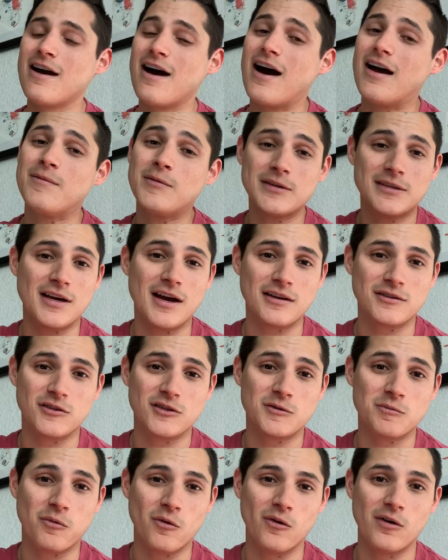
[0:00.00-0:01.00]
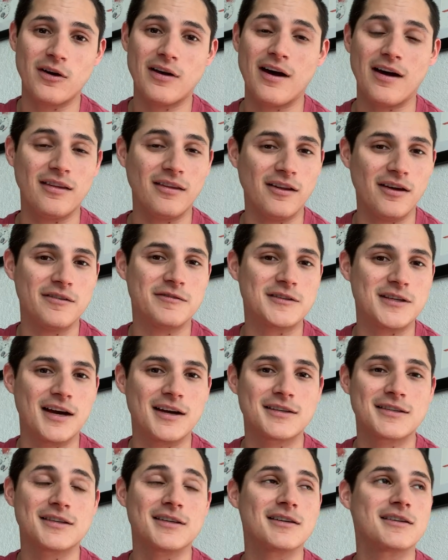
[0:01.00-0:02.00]
I'm a Texas boy. I love
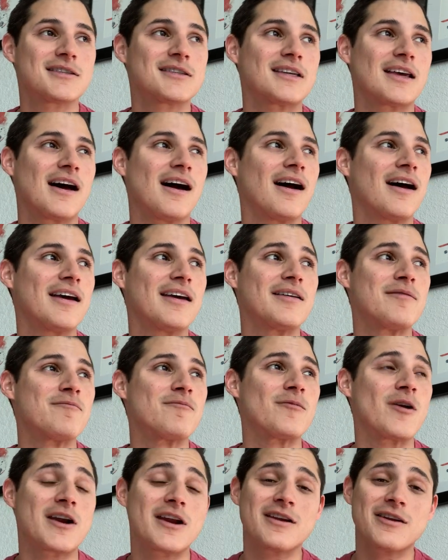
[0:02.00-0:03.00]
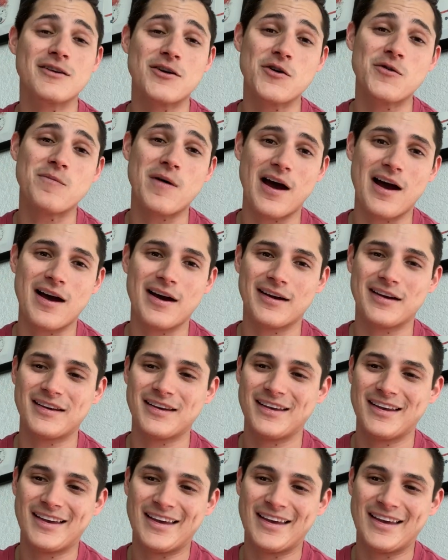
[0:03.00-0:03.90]
Texas. I'm ready to go back.